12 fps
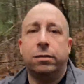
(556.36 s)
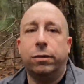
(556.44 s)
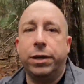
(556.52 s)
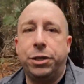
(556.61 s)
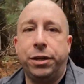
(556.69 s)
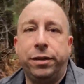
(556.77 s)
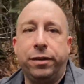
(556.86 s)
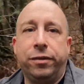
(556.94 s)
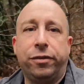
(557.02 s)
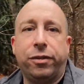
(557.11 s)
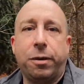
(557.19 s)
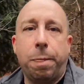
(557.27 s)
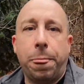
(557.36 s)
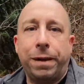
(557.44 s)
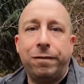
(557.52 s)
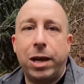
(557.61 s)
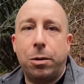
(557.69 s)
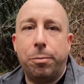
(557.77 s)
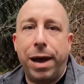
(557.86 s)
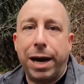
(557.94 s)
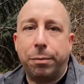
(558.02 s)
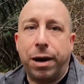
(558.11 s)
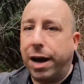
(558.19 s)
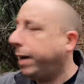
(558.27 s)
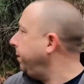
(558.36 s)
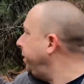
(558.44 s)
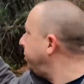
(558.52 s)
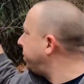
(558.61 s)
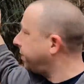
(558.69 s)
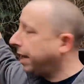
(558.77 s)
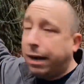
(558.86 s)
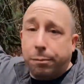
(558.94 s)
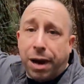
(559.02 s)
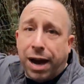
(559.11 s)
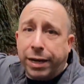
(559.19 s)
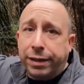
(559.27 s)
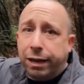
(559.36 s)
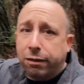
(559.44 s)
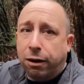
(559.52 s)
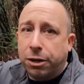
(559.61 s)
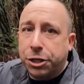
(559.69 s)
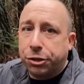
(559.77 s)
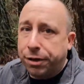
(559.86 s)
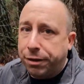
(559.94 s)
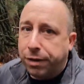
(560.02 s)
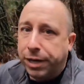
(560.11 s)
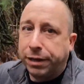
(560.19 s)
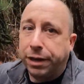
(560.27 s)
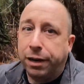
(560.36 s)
which is now back behind me, just kind of behind that large tree right